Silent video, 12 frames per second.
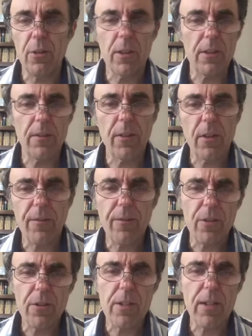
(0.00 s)
because the very
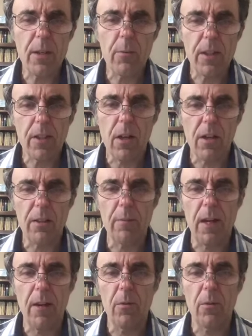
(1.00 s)
first thing we talked
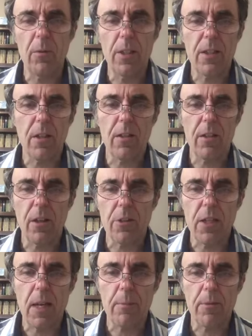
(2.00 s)
about when we started our
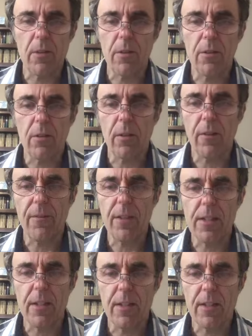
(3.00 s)
chapter on nuclear
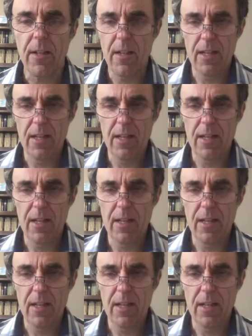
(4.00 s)
physics